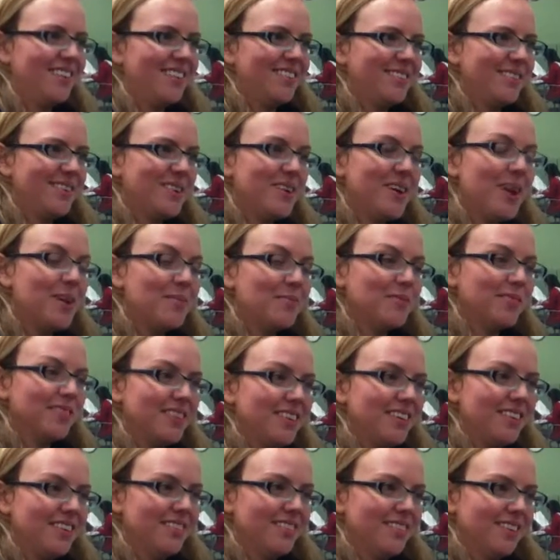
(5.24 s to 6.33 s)
So I'm
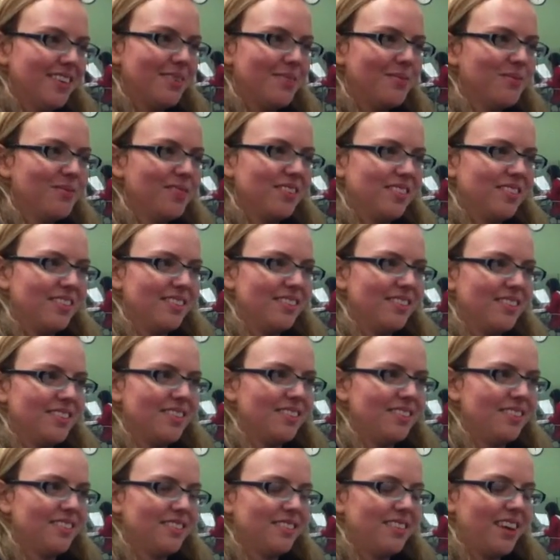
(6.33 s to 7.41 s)
Elise, and I'm a
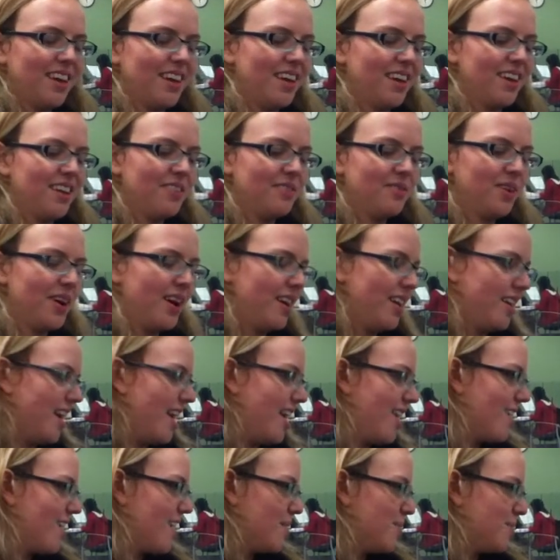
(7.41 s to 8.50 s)
physicist, and right
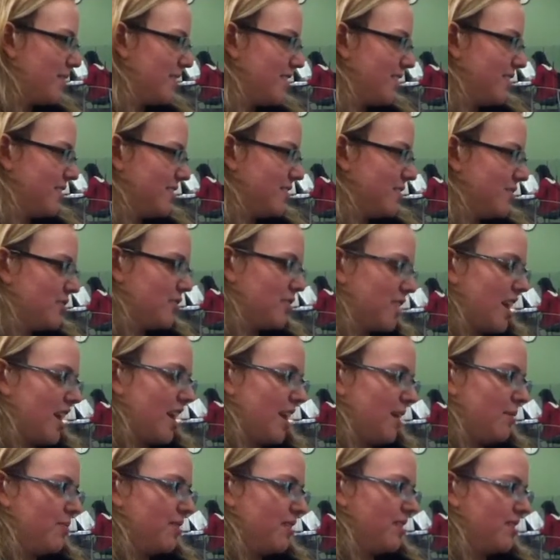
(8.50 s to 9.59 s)
now I'm going to
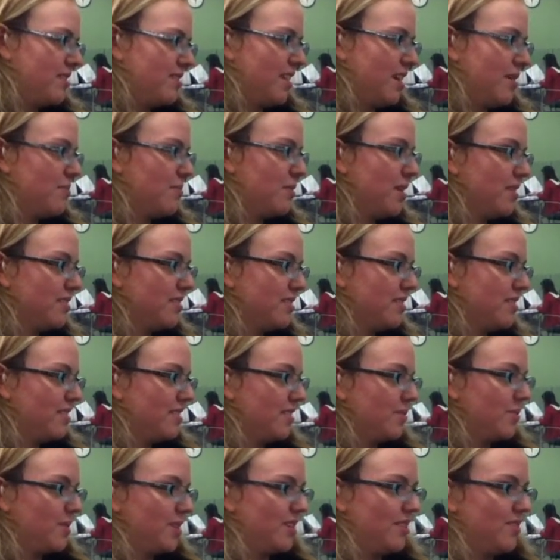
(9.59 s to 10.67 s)
describe the design process
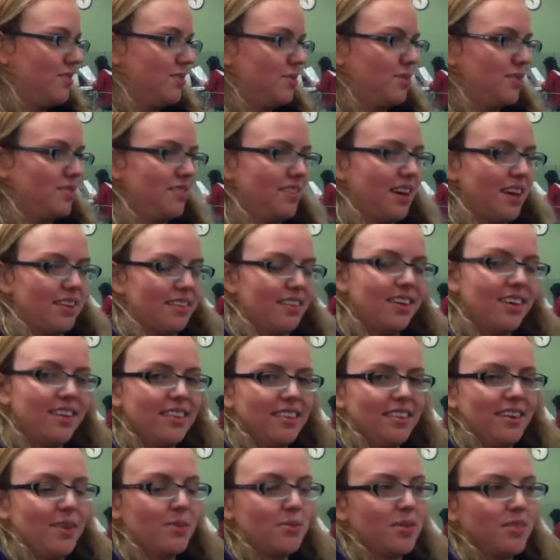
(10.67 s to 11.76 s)
that went into a
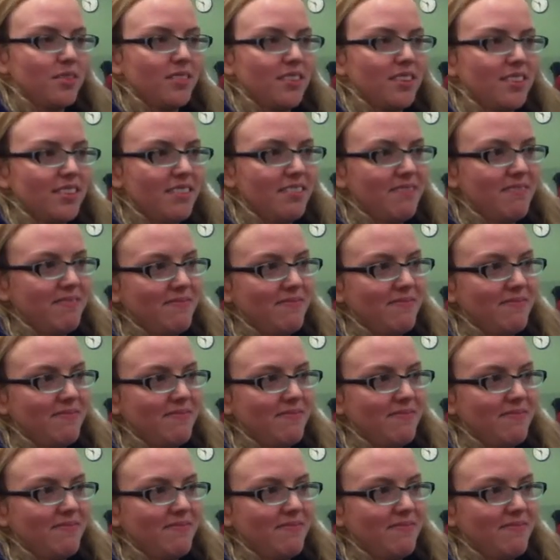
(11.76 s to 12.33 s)
satellite that I worked on.